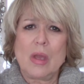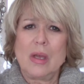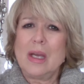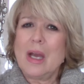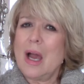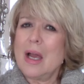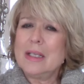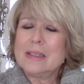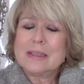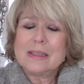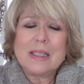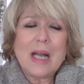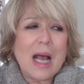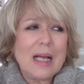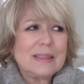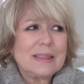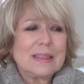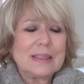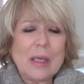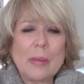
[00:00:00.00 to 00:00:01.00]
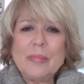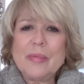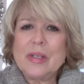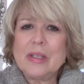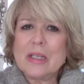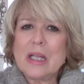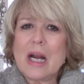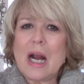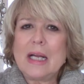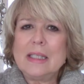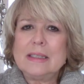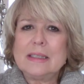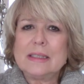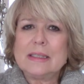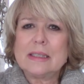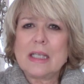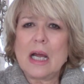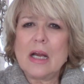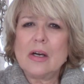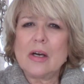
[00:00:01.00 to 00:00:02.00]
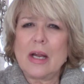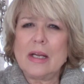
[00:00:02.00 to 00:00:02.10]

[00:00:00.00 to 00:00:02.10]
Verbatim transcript: Yeah, it's not something that I desire.